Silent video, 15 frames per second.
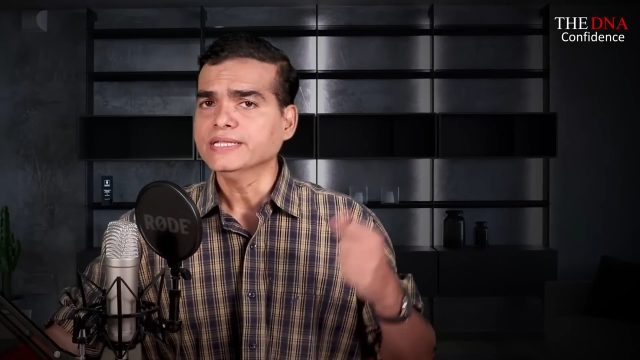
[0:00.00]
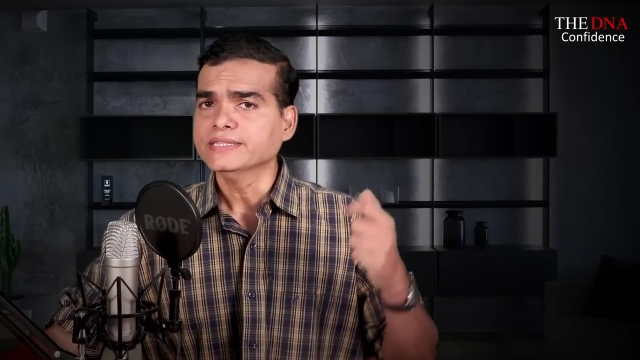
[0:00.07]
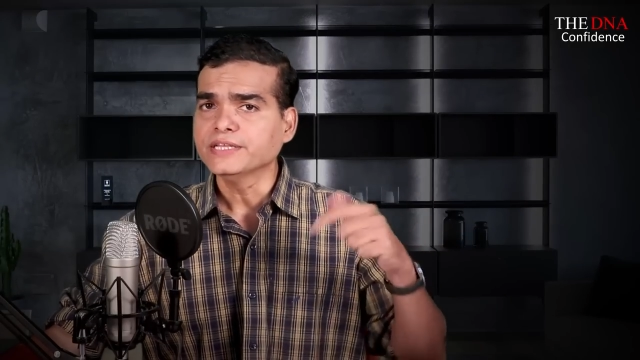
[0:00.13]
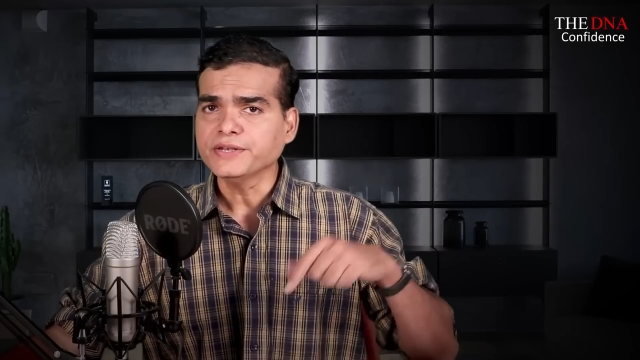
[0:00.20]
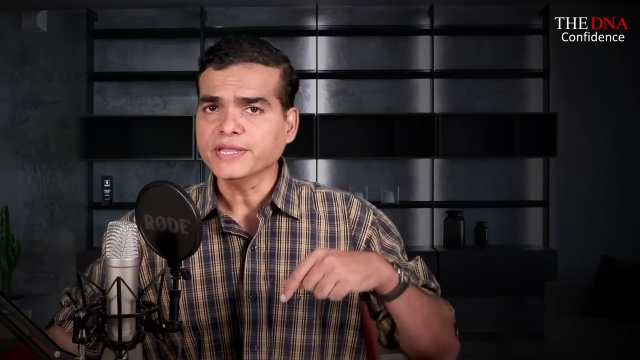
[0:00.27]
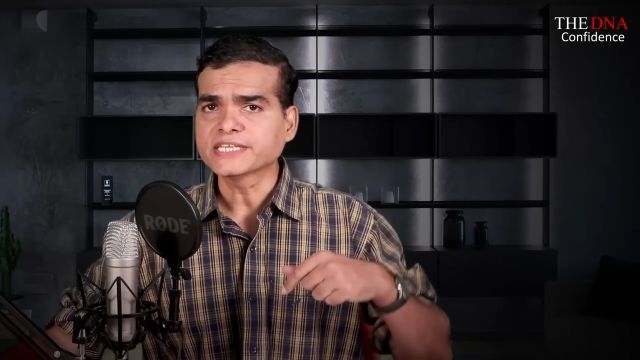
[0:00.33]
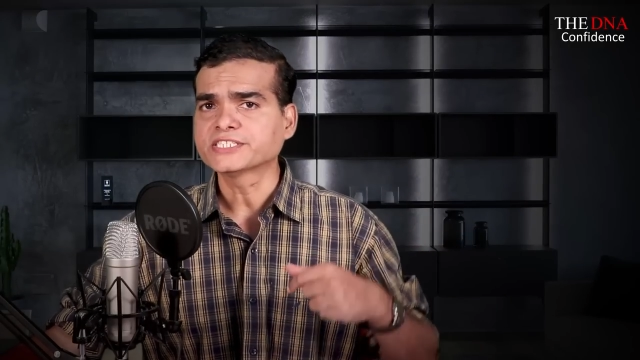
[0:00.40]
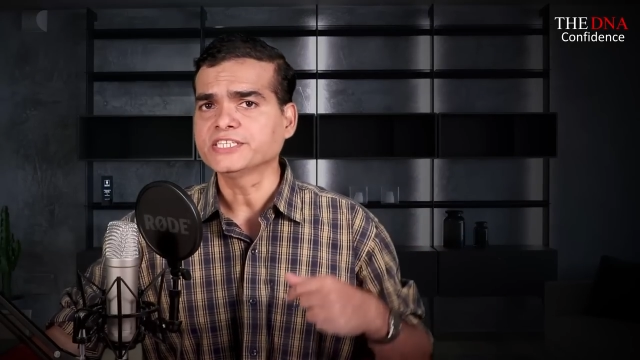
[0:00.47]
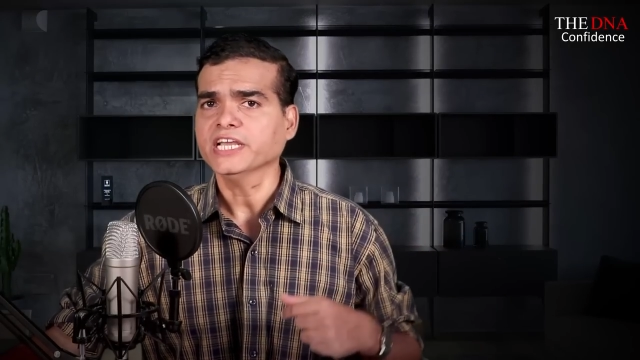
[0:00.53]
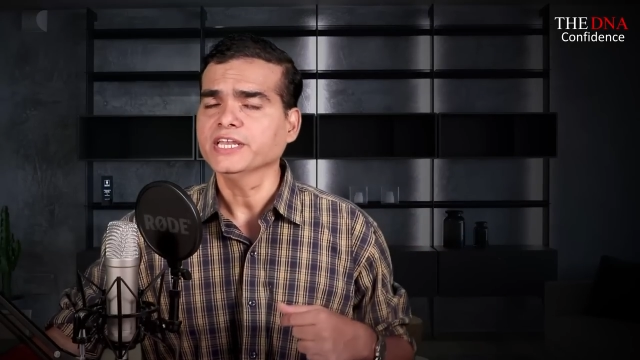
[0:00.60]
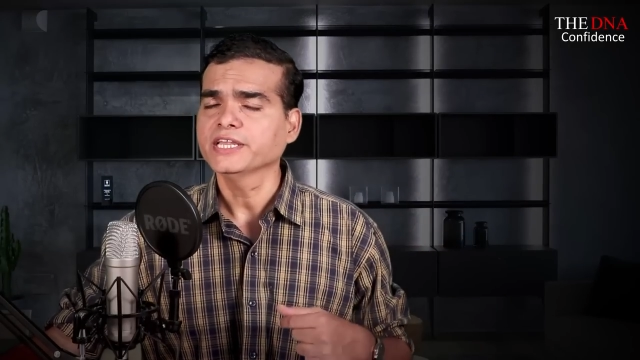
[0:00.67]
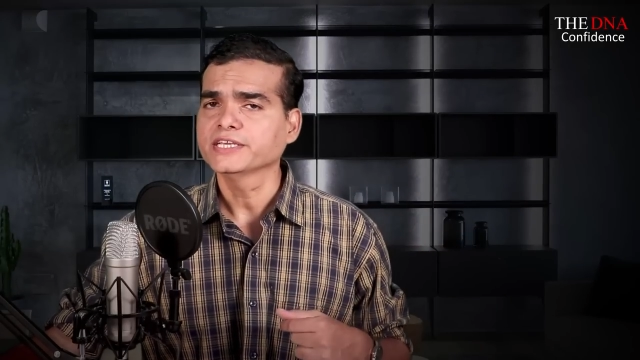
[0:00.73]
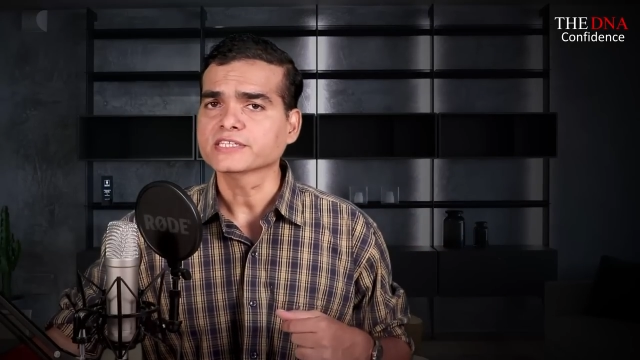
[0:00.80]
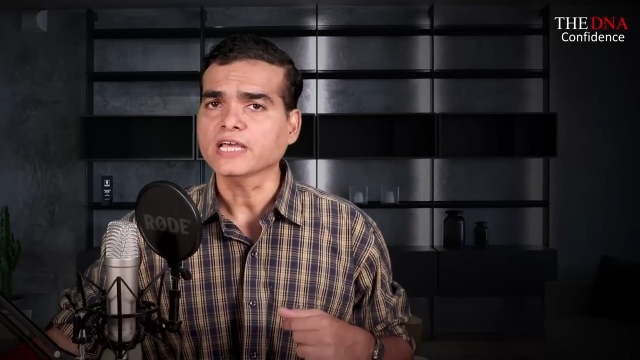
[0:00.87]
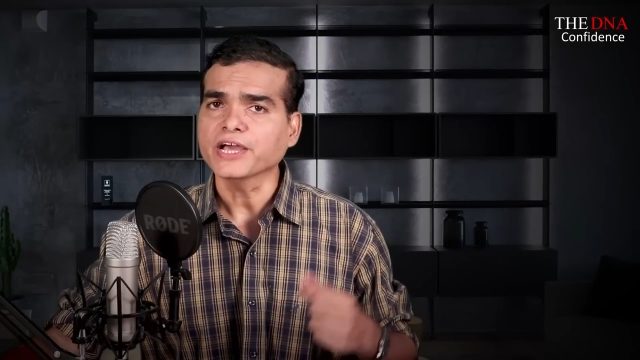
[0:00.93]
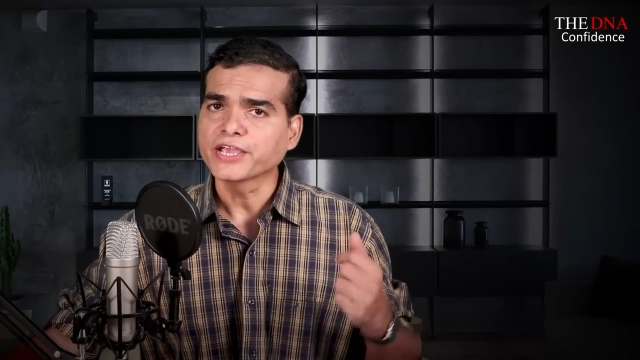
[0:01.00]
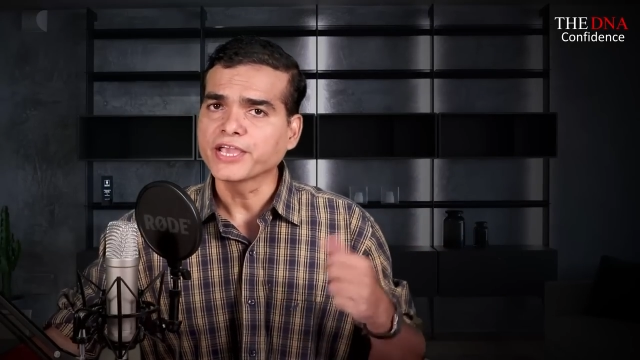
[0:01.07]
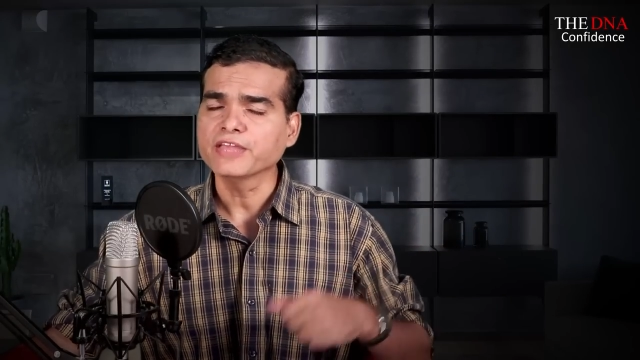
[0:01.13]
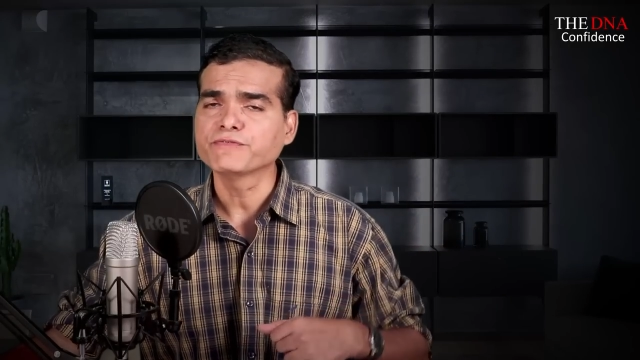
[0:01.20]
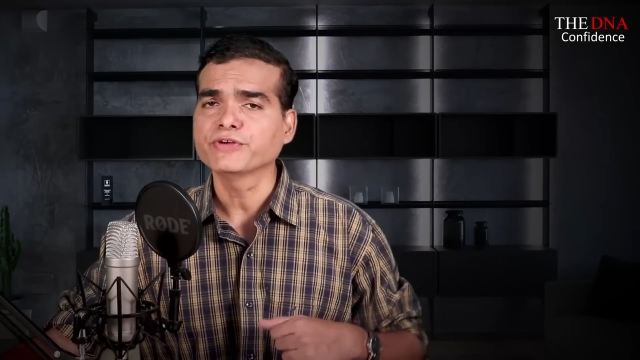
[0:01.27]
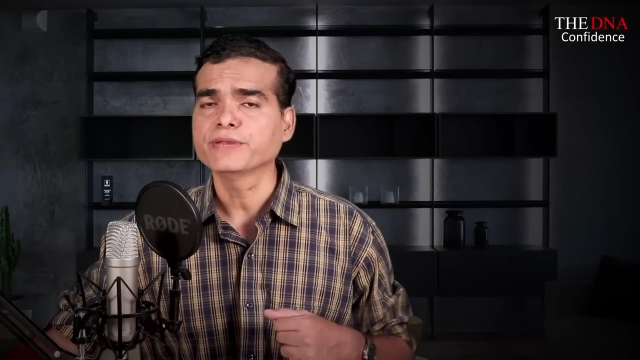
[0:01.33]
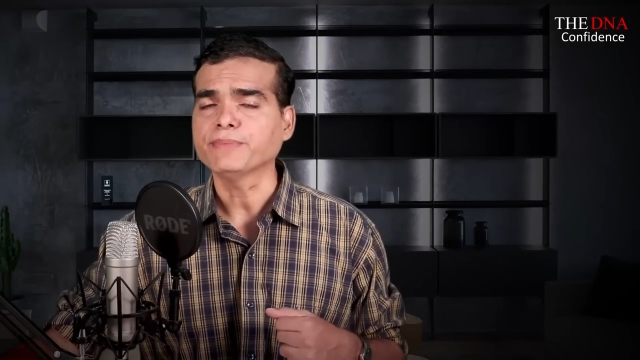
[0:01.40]
The next technique is
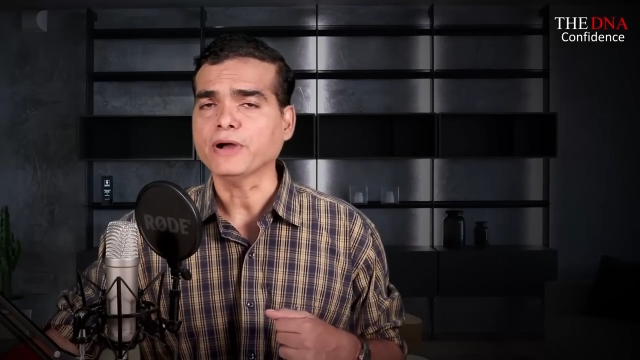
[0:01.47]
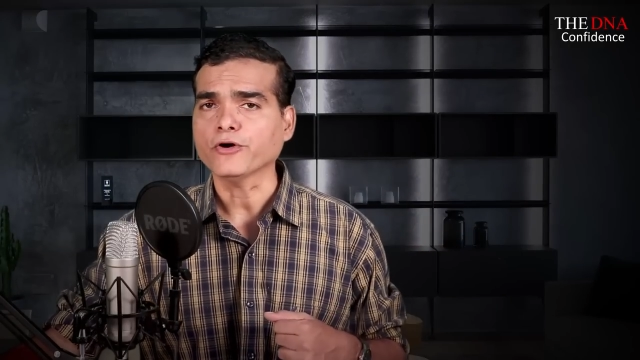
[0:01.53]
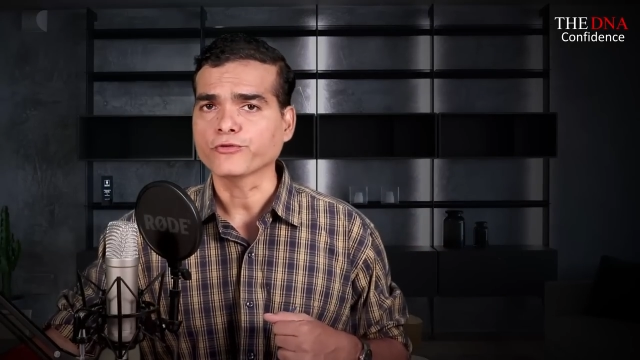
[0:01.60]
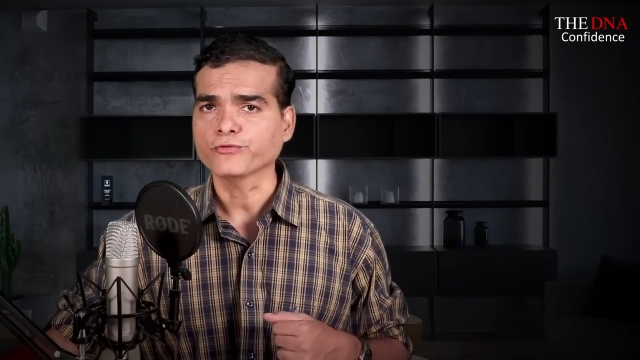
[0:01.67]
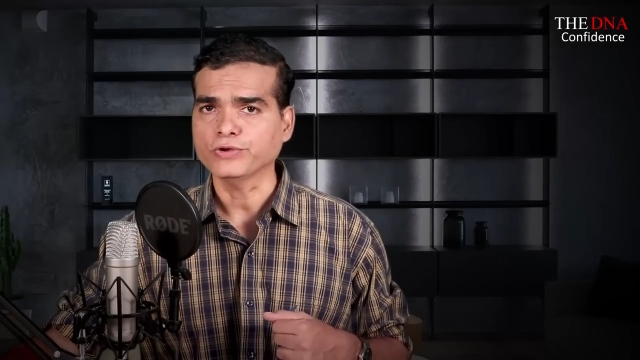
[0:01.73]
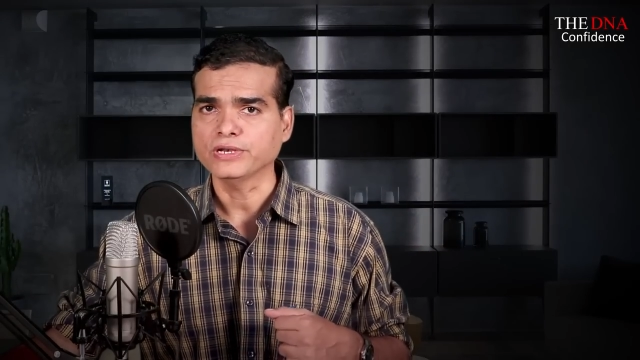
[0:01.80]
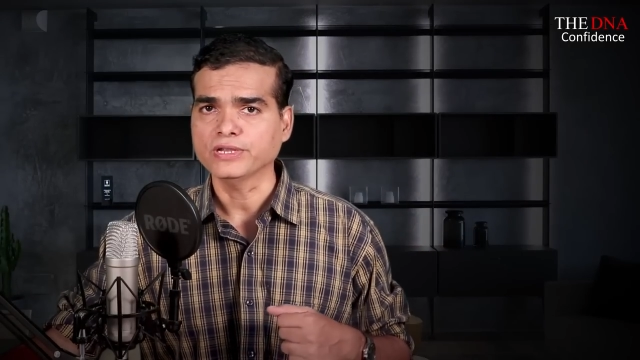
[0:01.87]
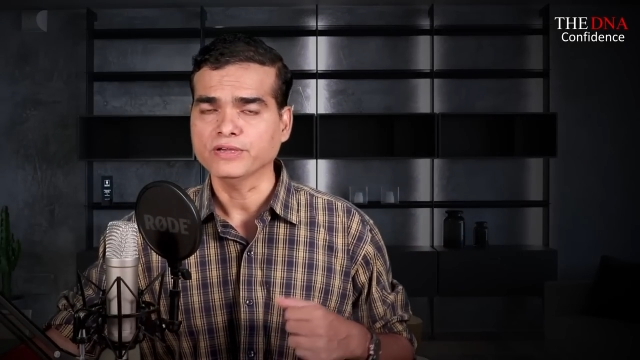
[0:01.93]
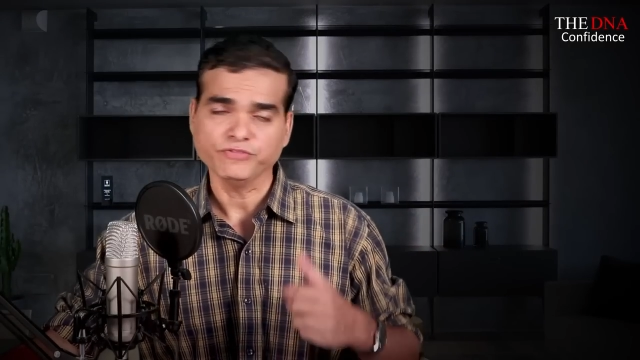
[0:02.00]
again very powerful,